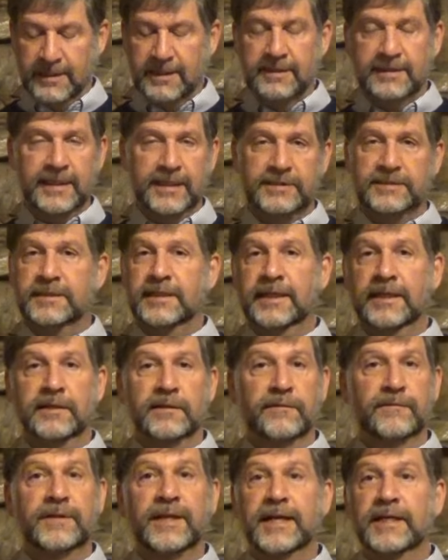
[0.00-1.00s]
That's the end
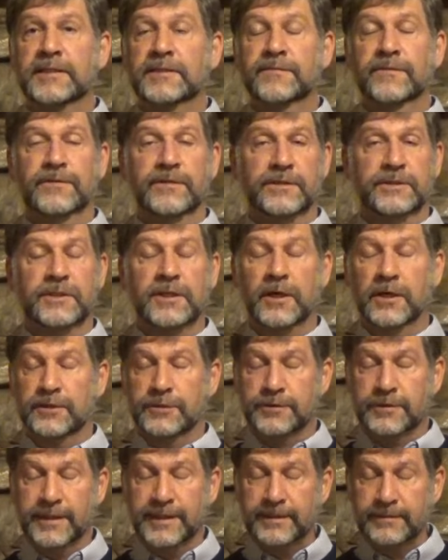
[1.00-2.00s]
of days for this
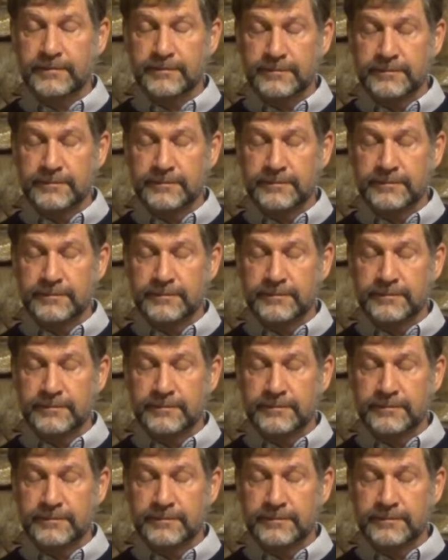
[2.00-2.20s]
country.